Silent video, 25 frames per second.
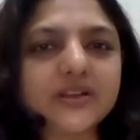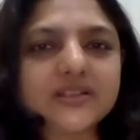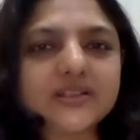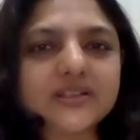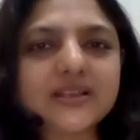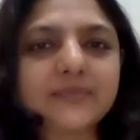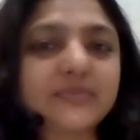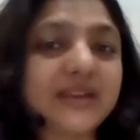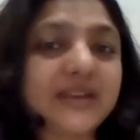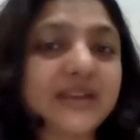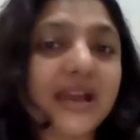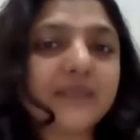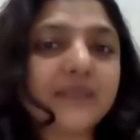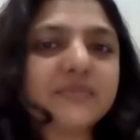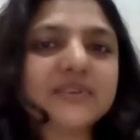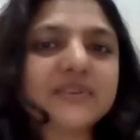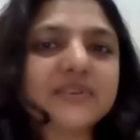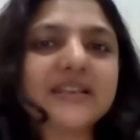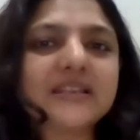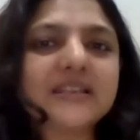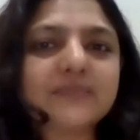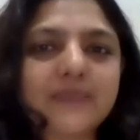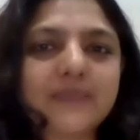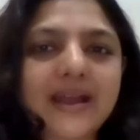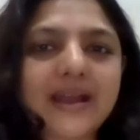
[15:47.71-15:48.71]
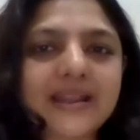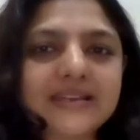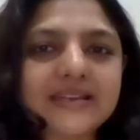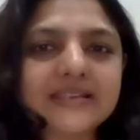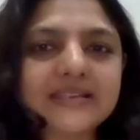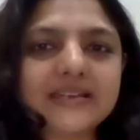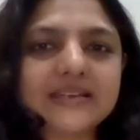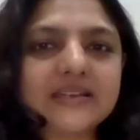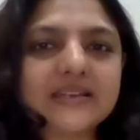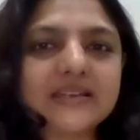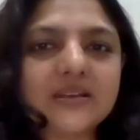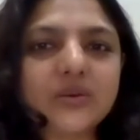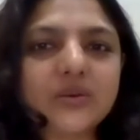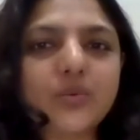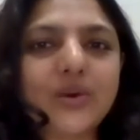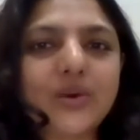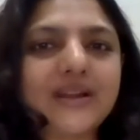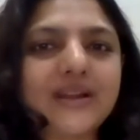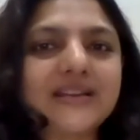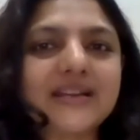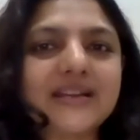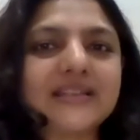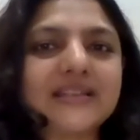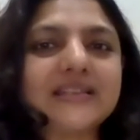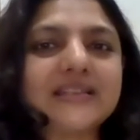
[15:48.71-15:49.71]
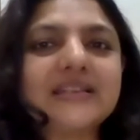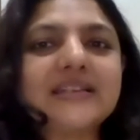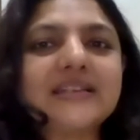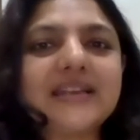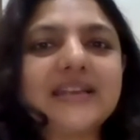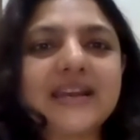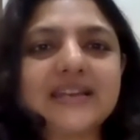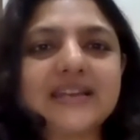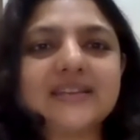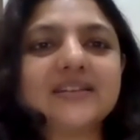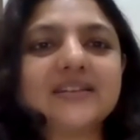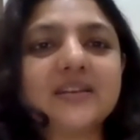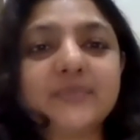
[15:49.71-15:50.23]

Sometimes, despite it, one doesn't get